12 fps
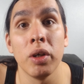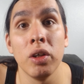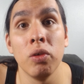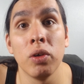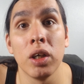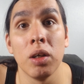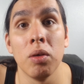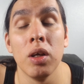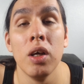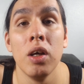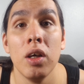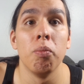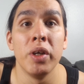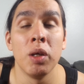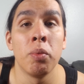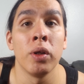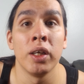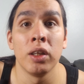way you can
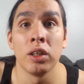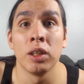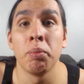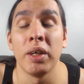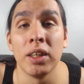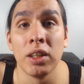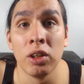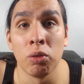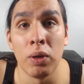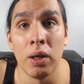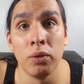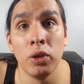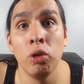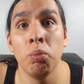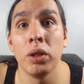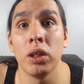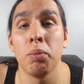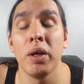manipulate the spaces around you.
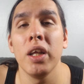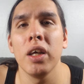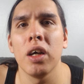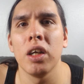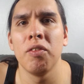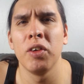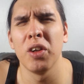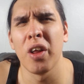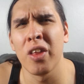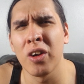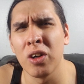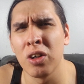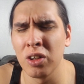But depending on if you're the third